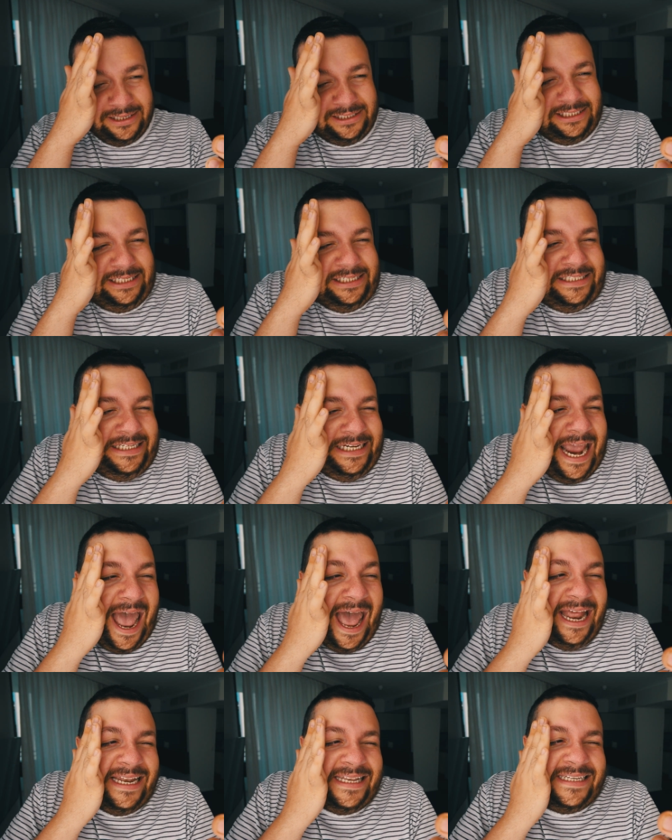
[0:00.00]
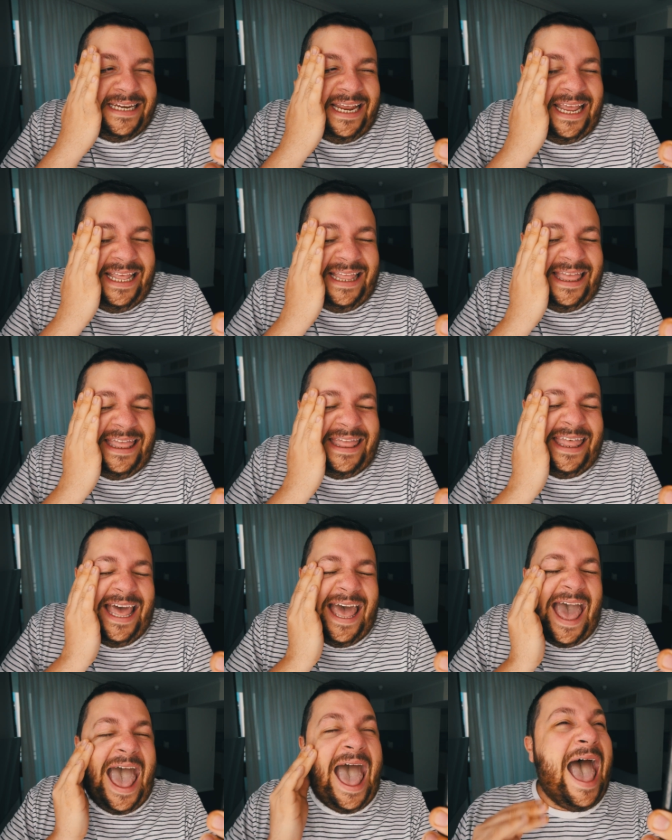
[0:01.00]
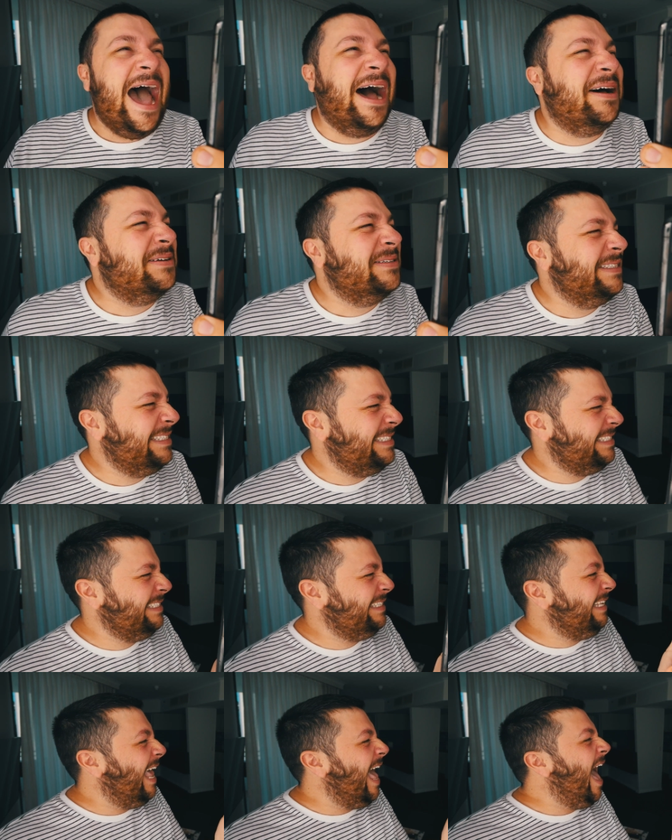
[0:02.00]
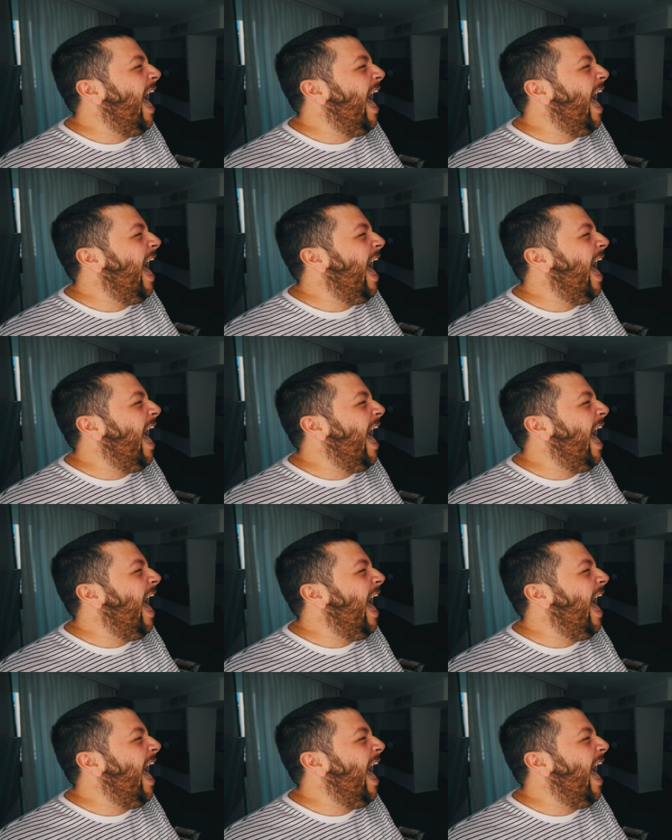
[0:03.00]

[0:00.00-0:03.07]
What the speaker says: had shat in the house.